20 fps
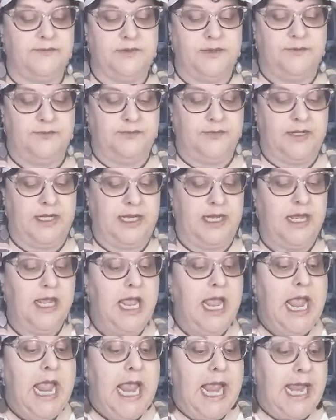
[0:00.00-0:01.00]
and pretty.
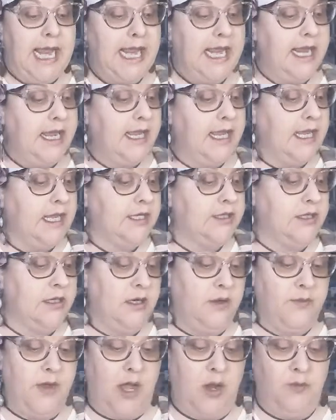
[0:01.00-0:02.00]
And you
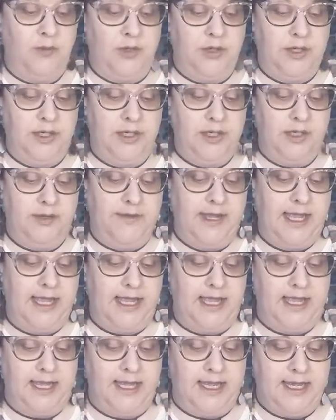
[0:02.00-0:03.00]
know what? We're going to go
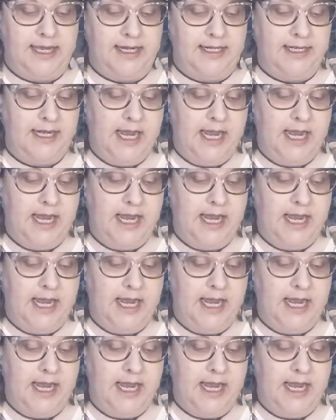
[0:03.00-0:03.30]
ahead